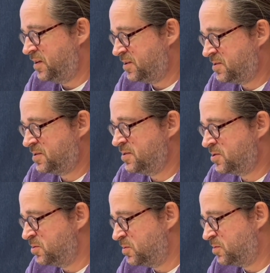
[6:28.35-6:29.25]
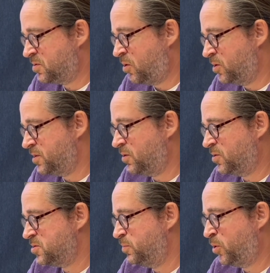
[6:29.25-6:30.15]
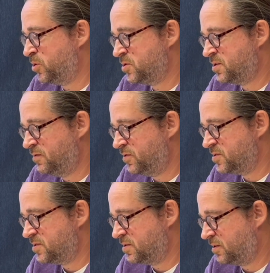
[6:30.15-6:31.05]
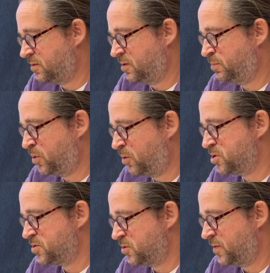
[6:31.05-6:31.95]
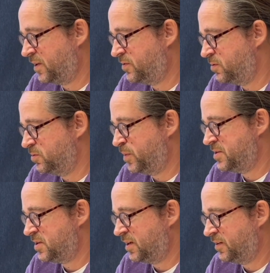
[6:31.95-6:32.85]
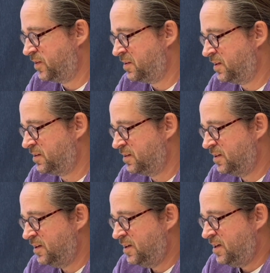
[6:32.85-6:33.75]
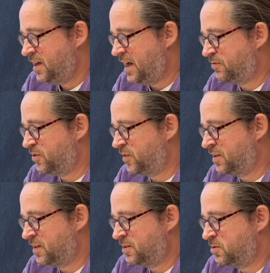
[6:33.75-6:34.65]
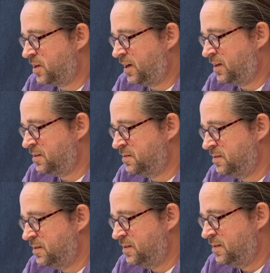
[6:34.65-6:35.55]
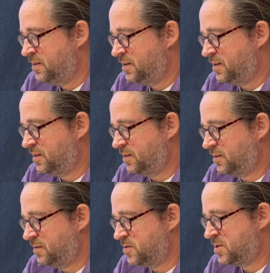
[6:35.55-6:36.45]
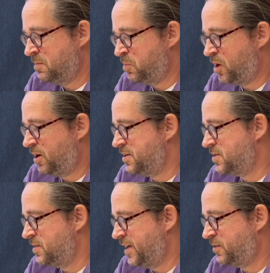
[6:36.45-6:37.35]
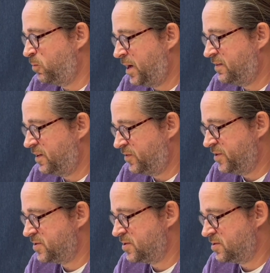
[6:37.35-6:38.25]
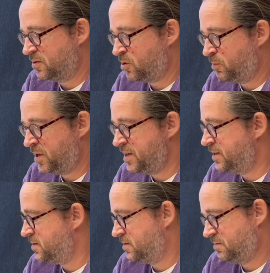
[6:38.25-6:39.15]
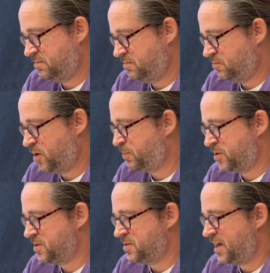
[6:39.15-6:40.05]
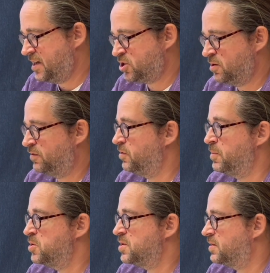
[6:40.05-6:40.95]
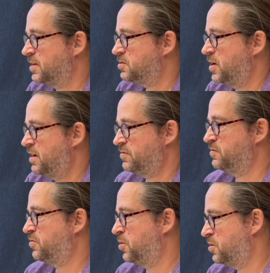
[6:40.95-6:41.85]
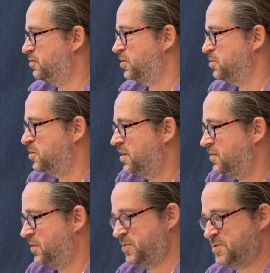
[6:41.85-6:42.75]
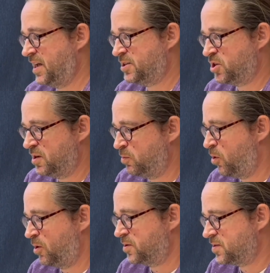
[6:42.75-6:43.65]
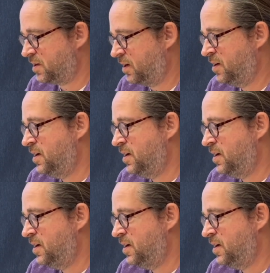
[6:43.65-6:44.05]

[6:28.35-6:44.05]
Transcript: since you called it also positivist approach, so that you basically think that everything that you can symbolize in that way, that this is a complete representation of the music that you have in front of you, that this actually works.